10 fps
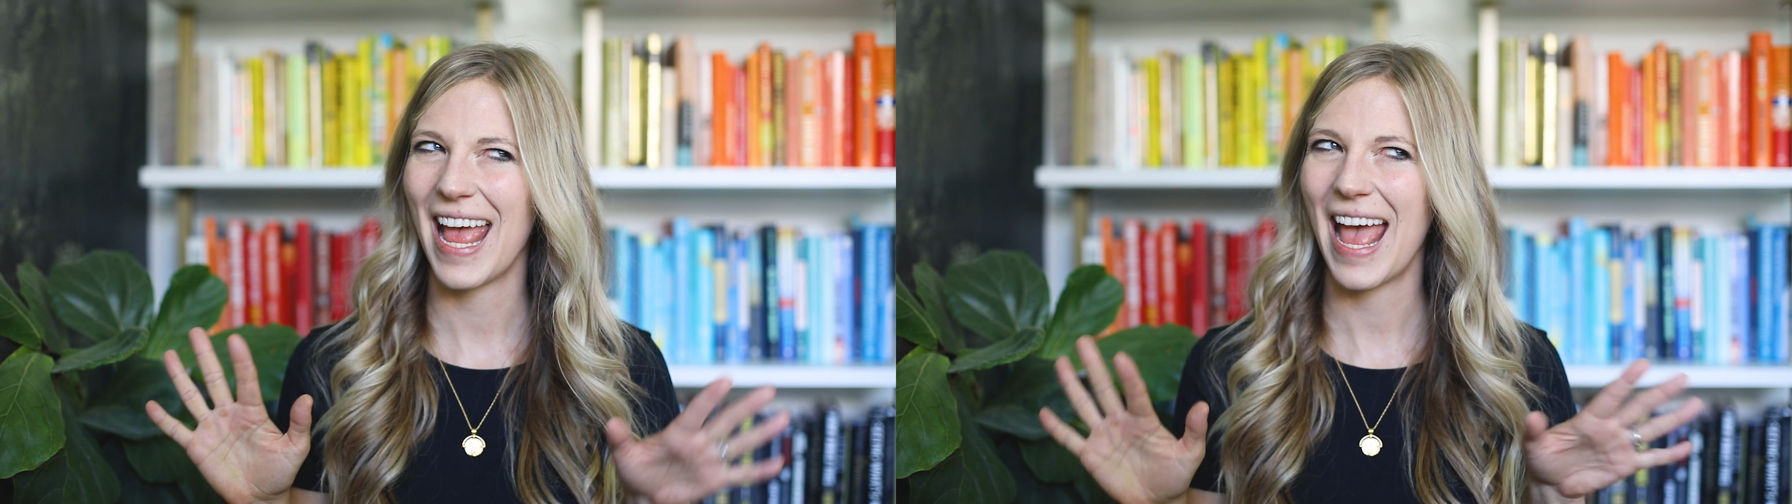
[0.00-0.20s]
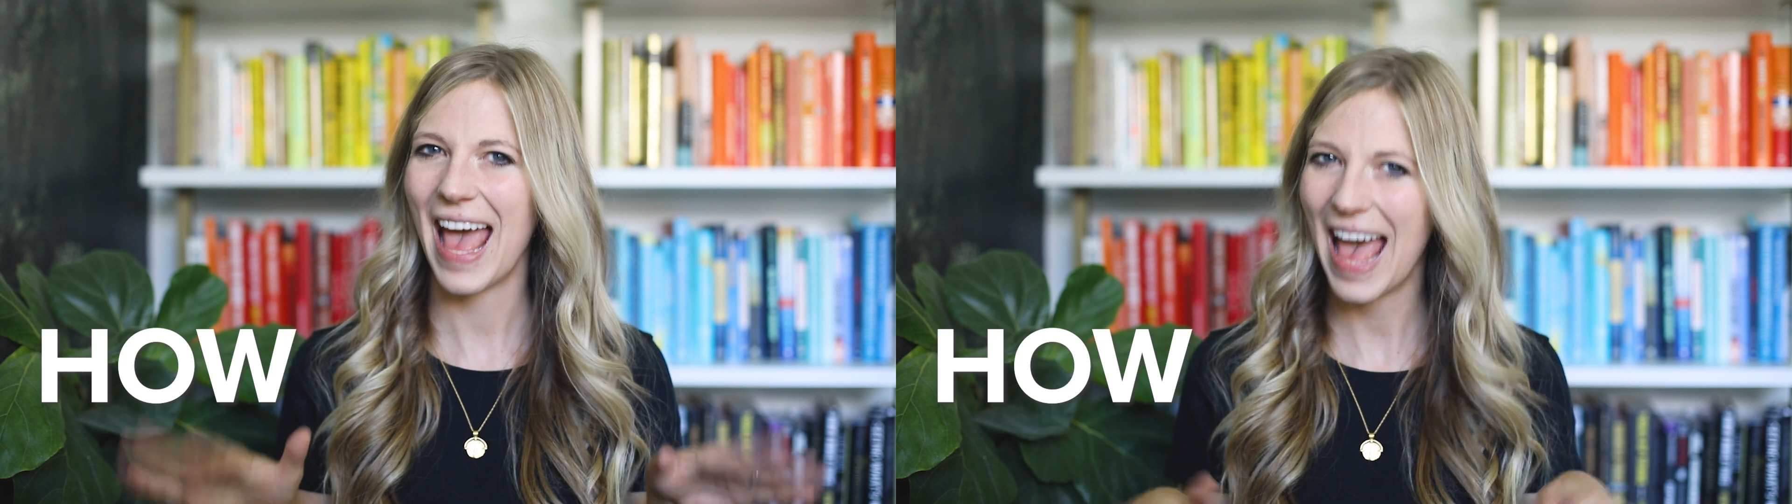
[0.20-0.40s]

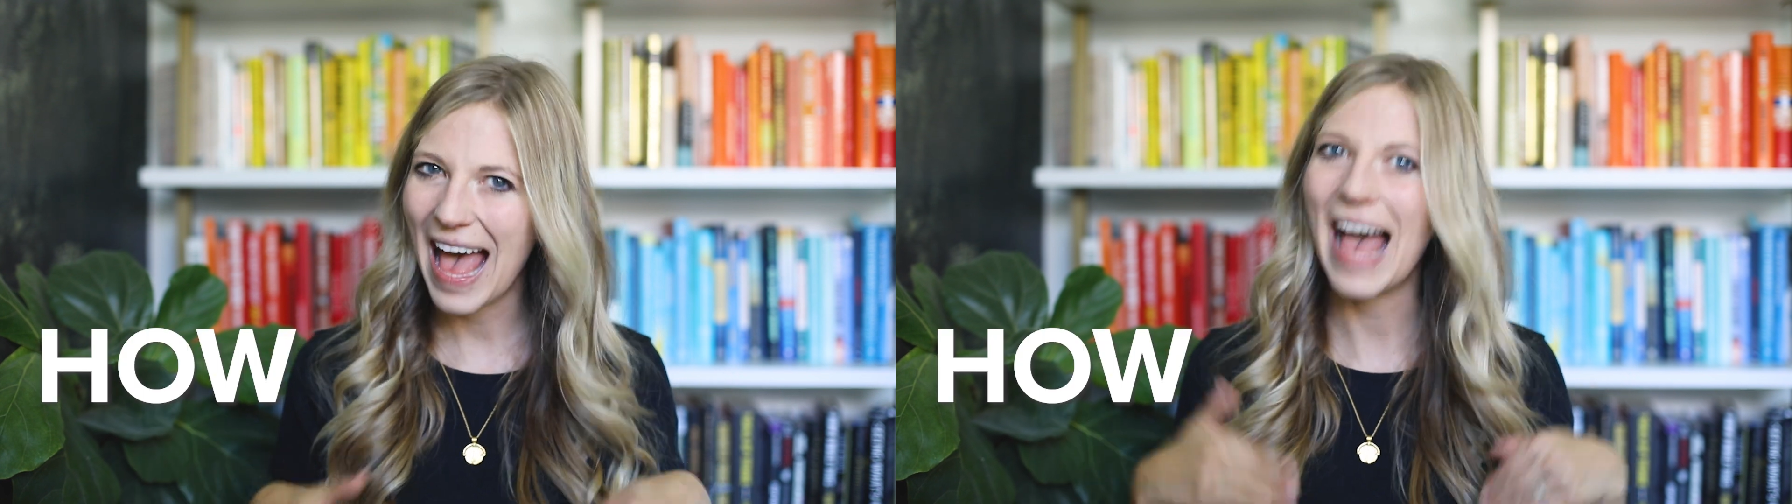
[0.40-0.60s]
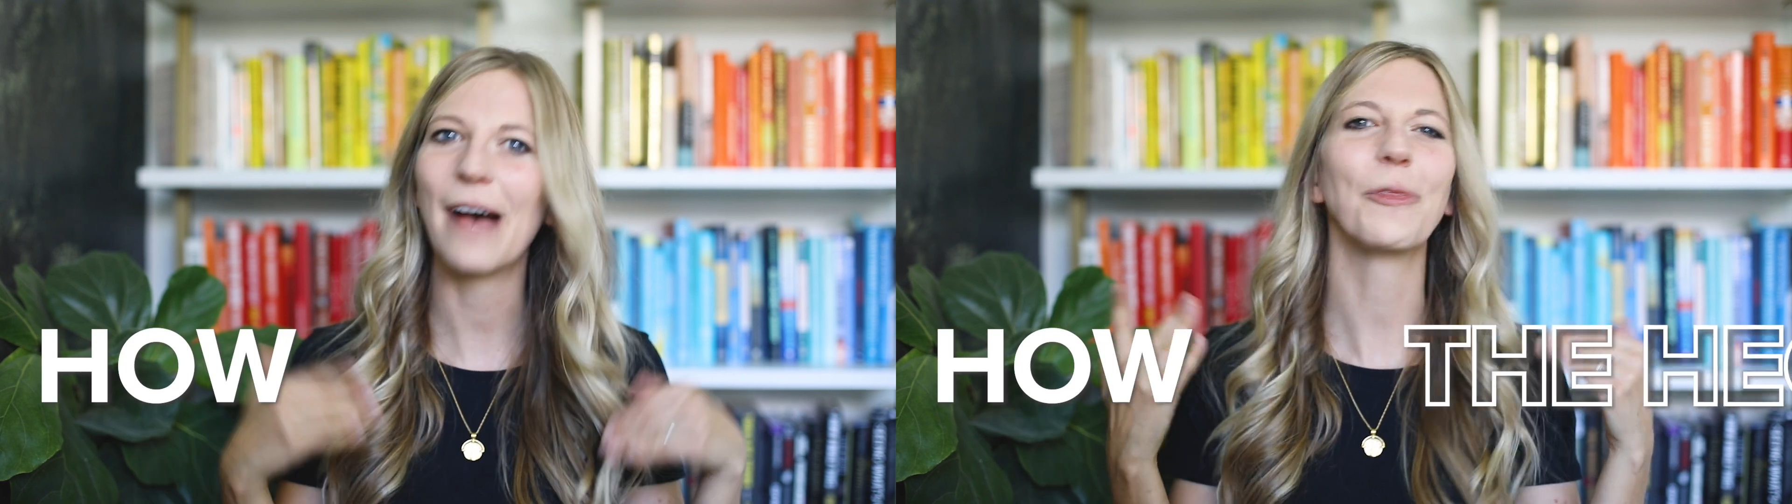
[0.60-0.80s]

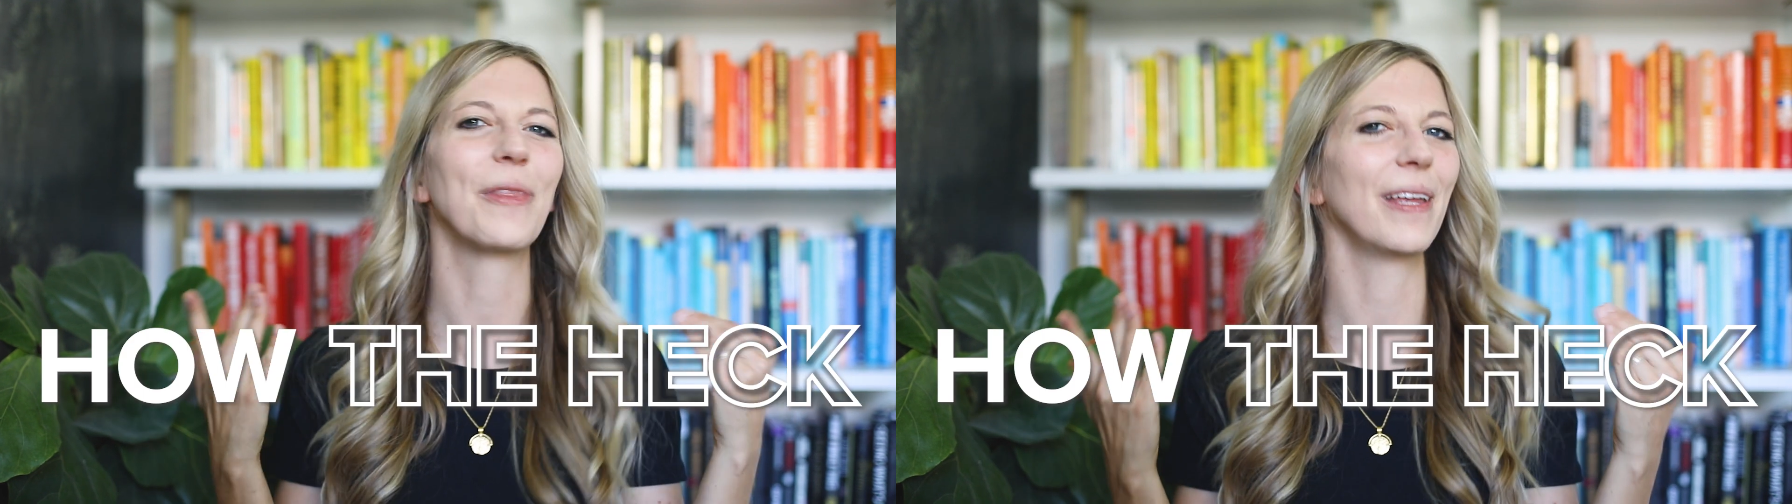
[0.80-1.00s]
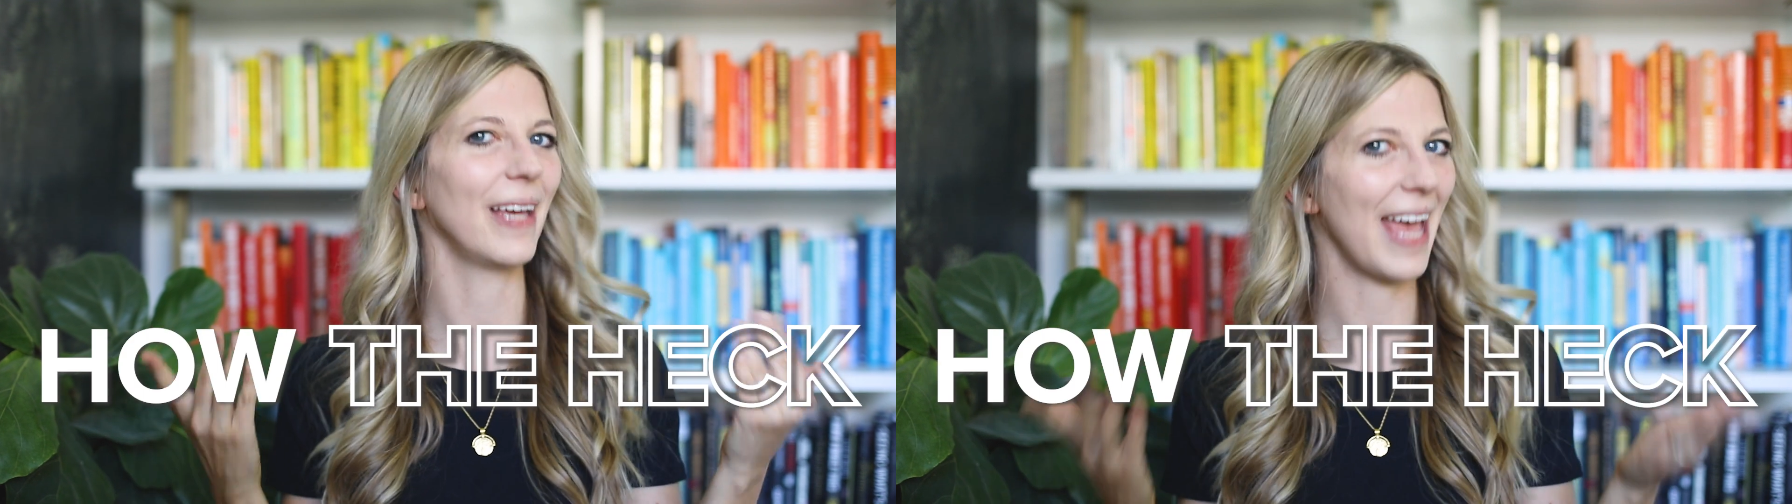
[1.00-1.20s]
how
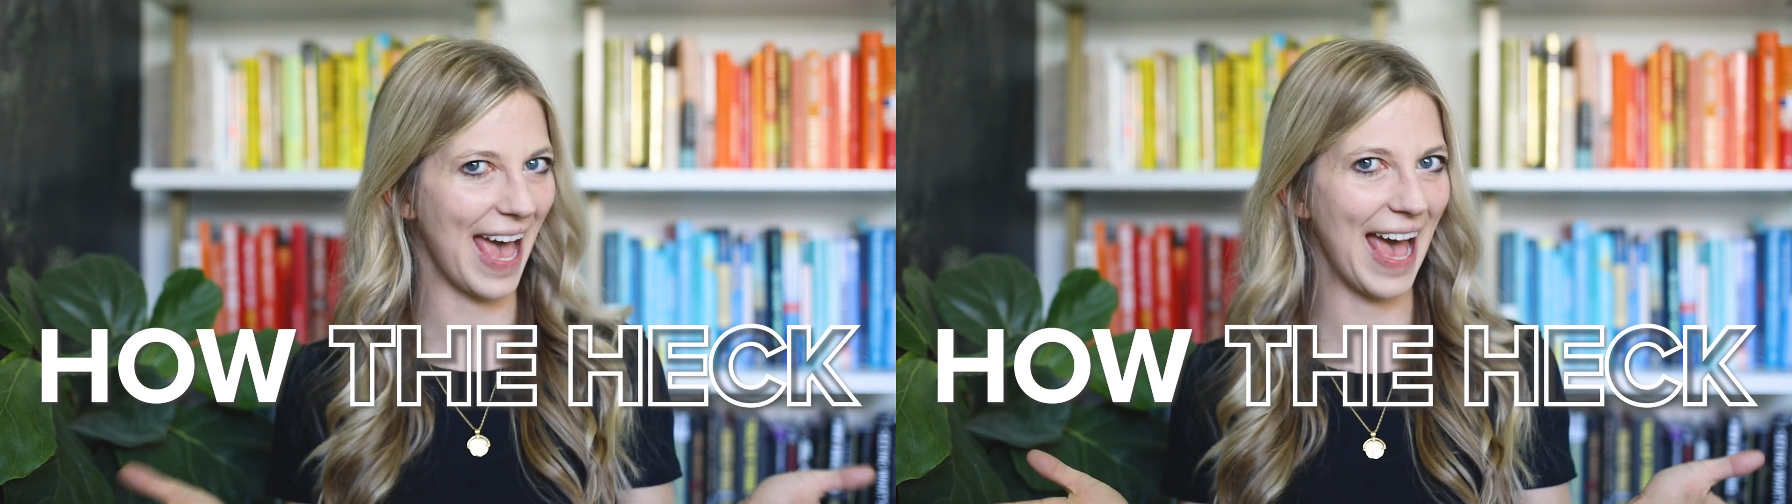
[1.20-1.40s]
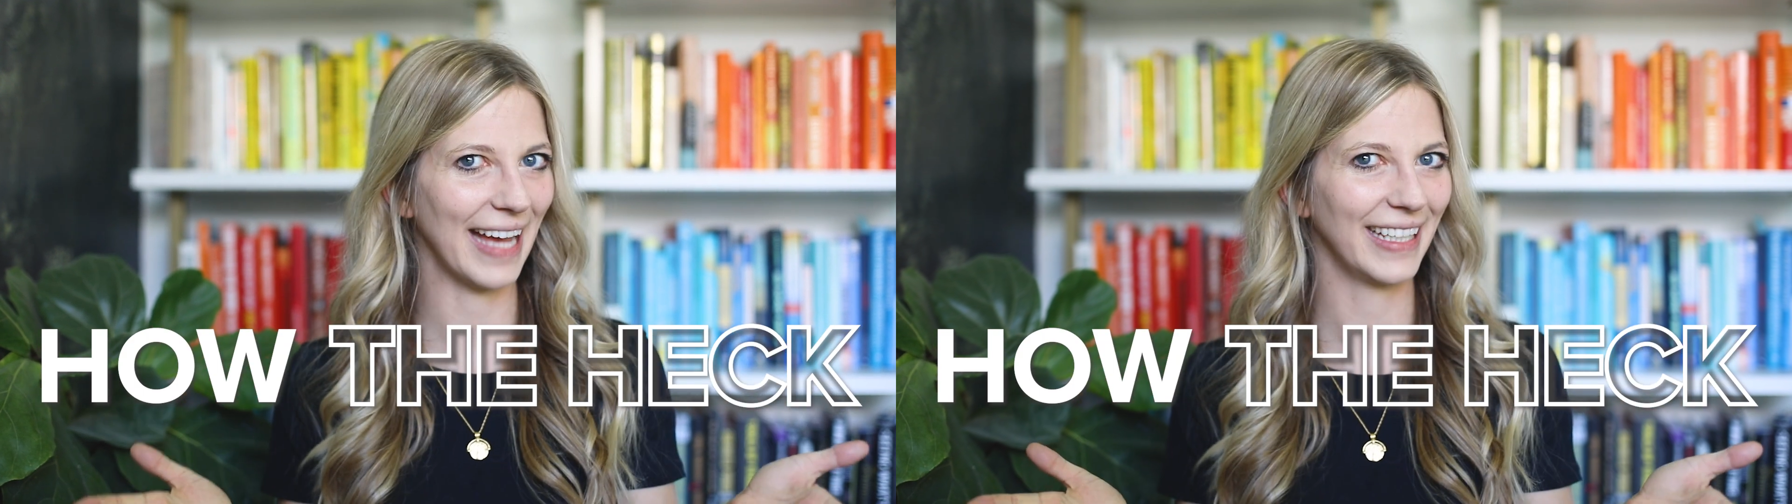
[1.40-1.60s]
the
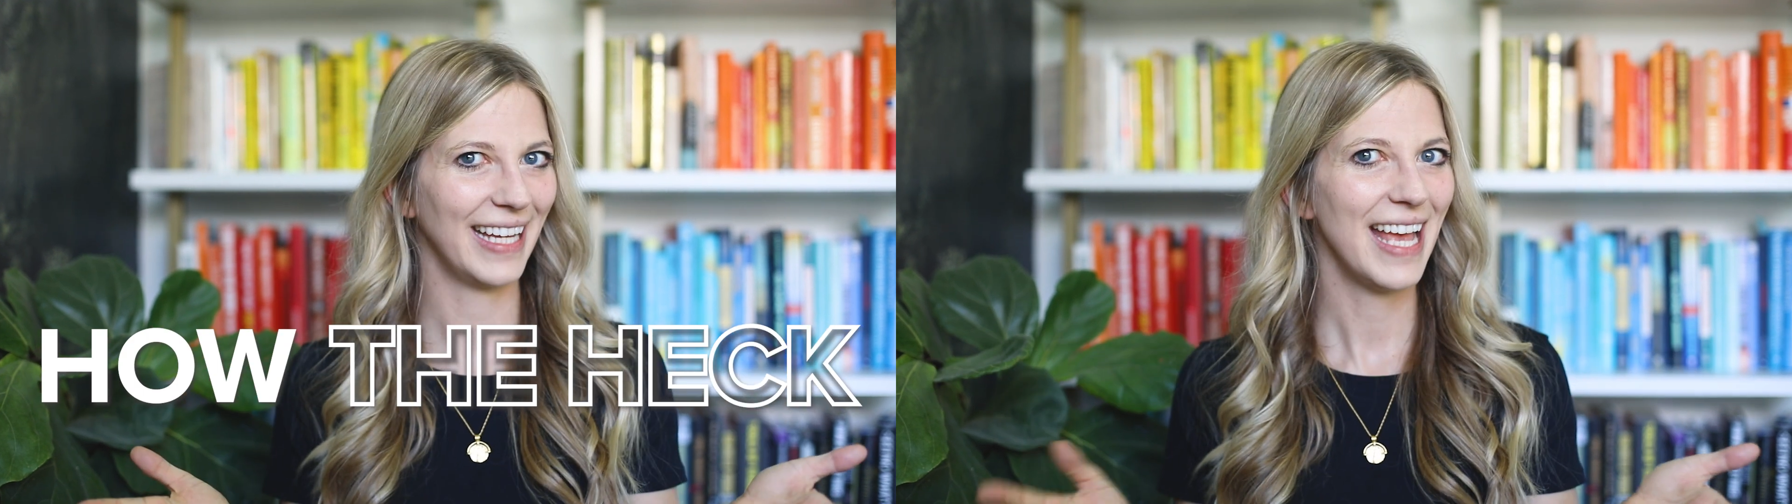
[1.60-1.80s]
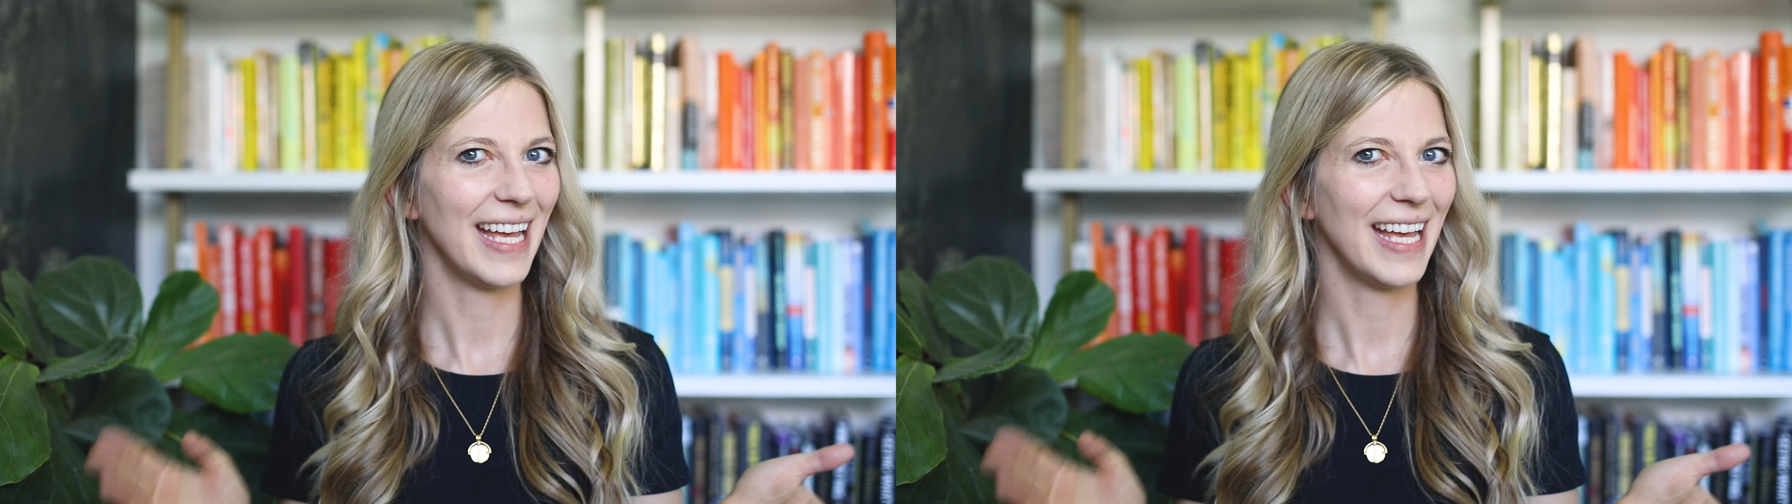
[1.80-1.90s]
heck